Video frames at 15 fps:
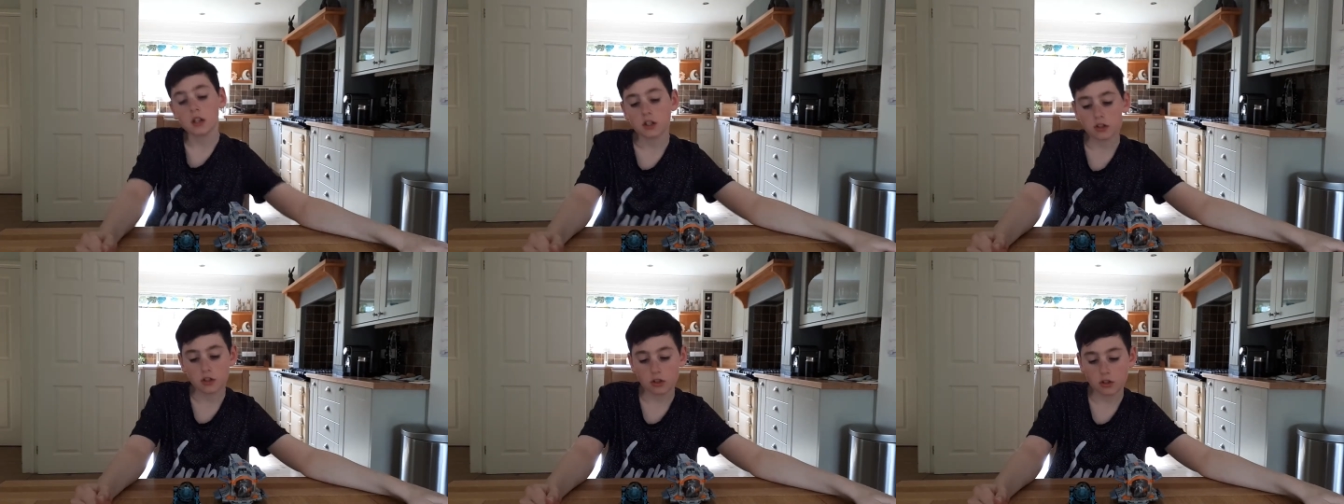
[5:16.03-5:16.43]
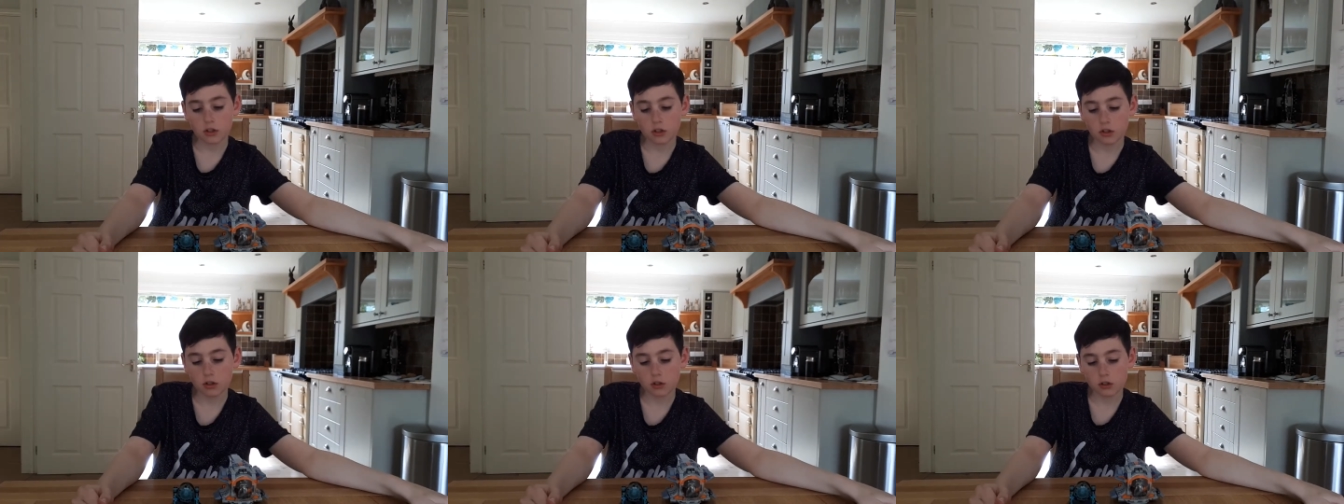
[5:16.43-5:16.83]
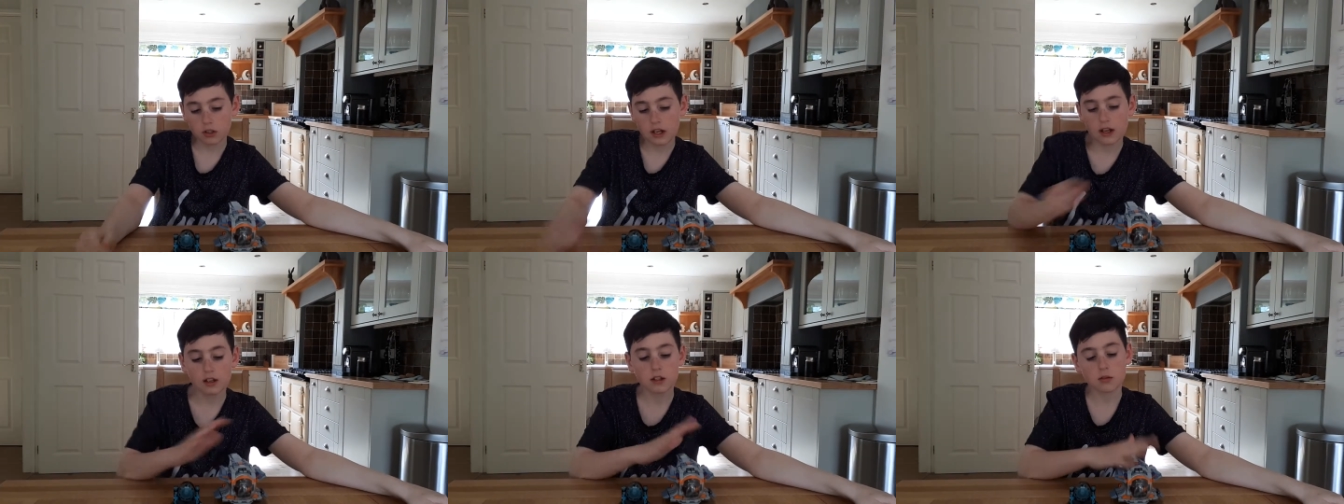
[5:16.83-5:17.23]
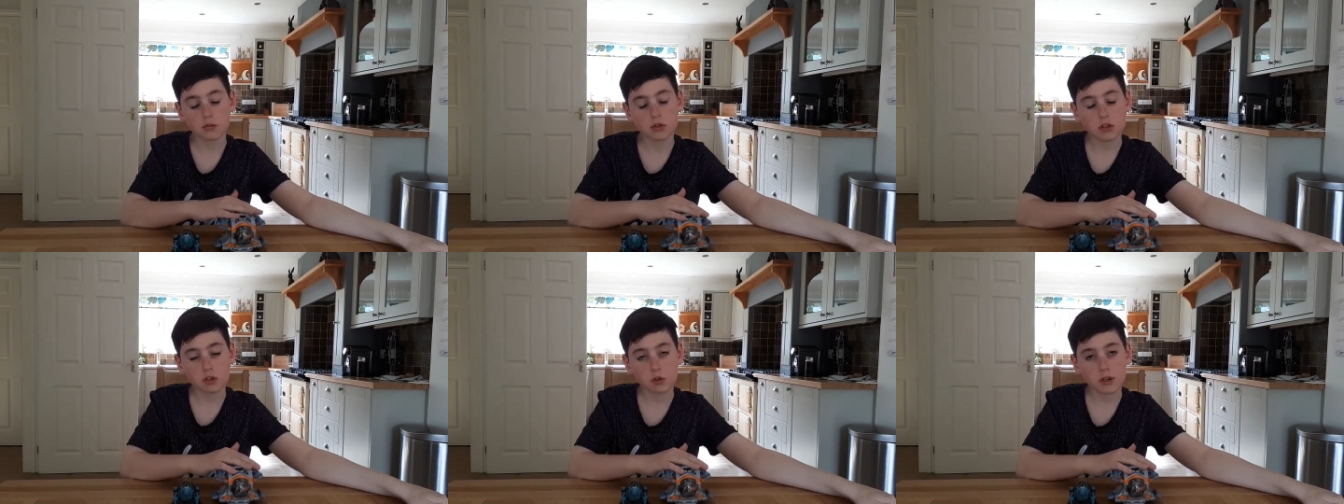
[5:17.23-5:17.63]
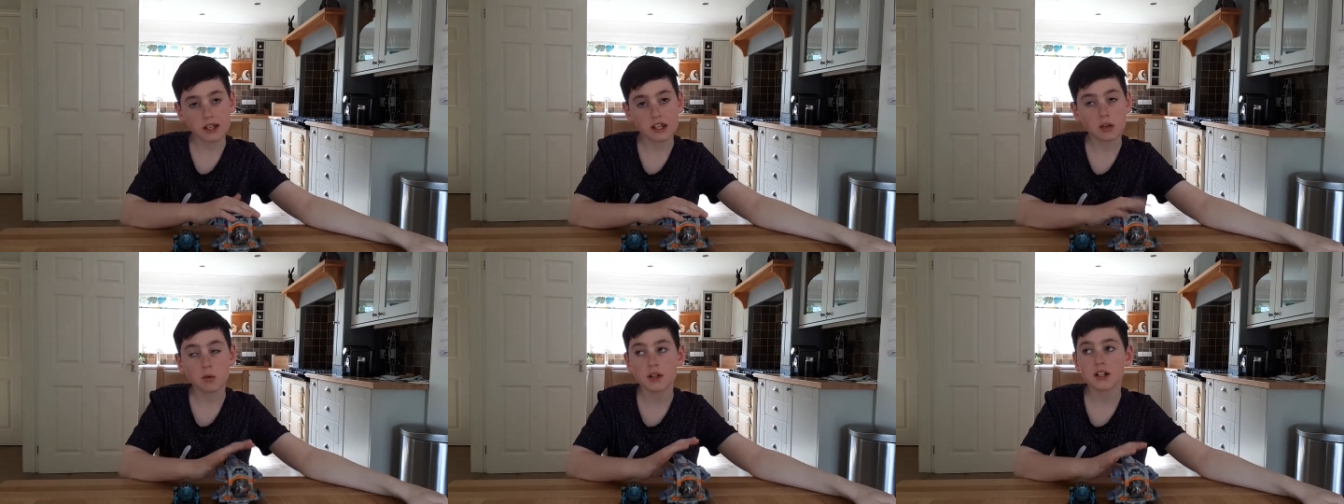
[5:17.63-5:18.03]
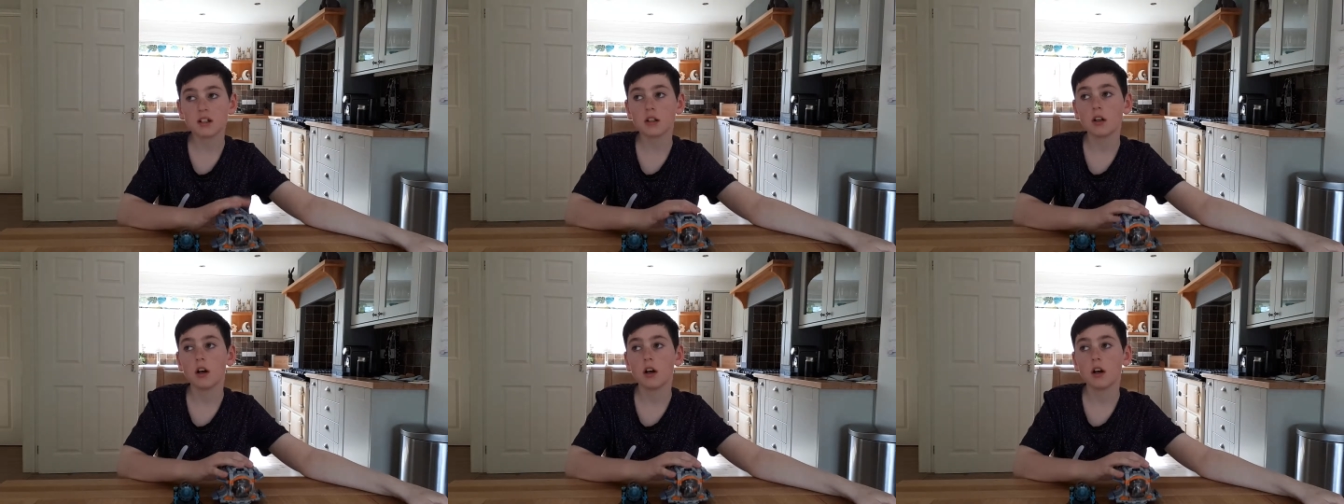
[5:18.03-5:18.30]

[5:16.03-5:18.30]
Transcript: So yeah, this was 20 quid.